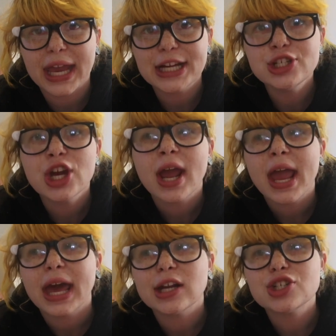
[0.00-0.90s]
age,
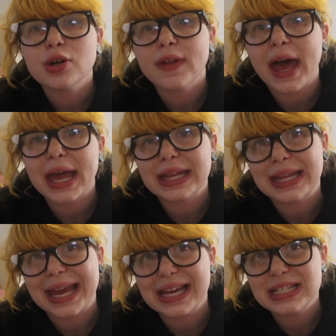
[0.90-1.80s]
and it showed that I had
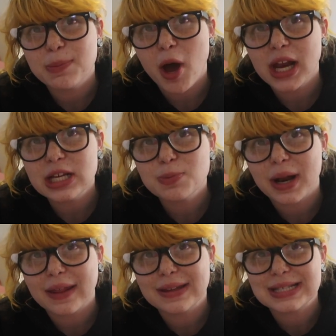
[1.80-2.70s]
the antibodies, but
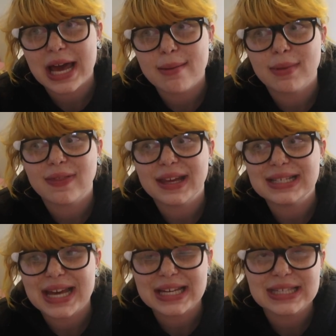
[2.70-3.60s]
at the time that they
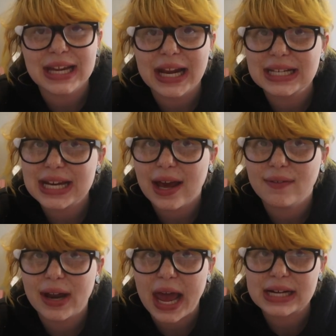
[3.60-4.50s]
tested, I didn't have
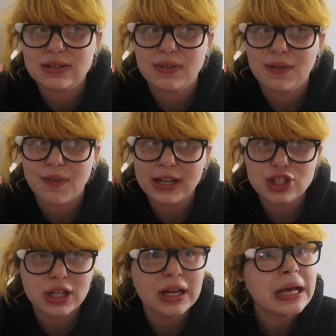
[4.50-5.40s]
an active
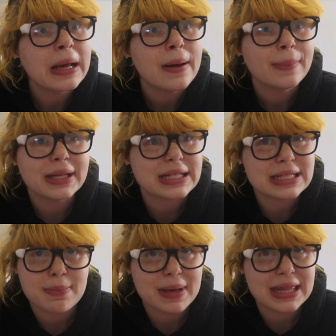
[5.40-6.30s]
infection. But that
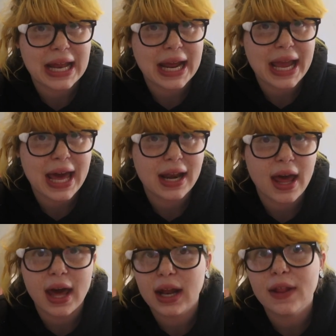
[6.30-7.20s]
doesn't mean that I hadn't
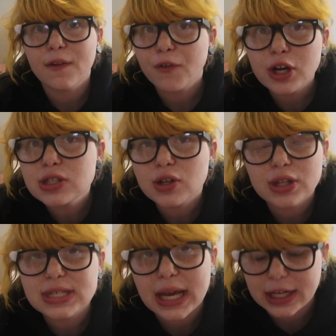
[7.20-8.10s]
had it in the first or
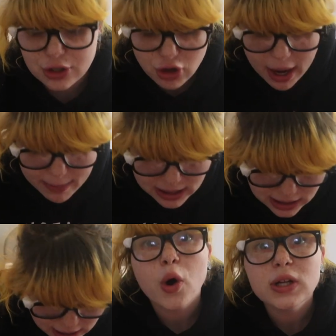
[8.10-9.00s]
the second
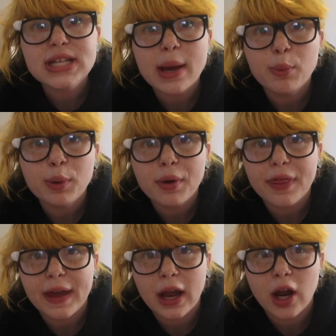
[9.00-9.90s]
trimester. The whole time we were
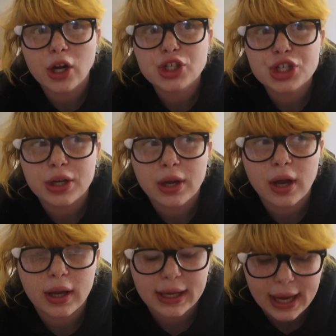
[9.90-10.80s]
there,
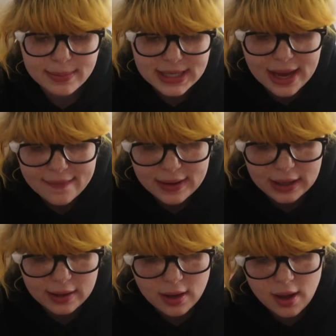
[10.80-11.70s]
she kept
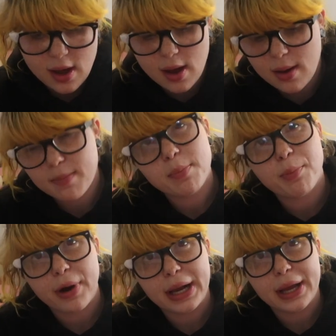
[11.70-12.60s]
having
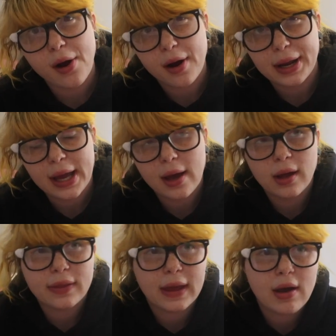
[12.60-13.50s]

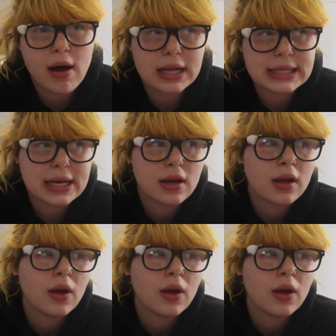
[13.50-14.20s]
bradycardia, they called it,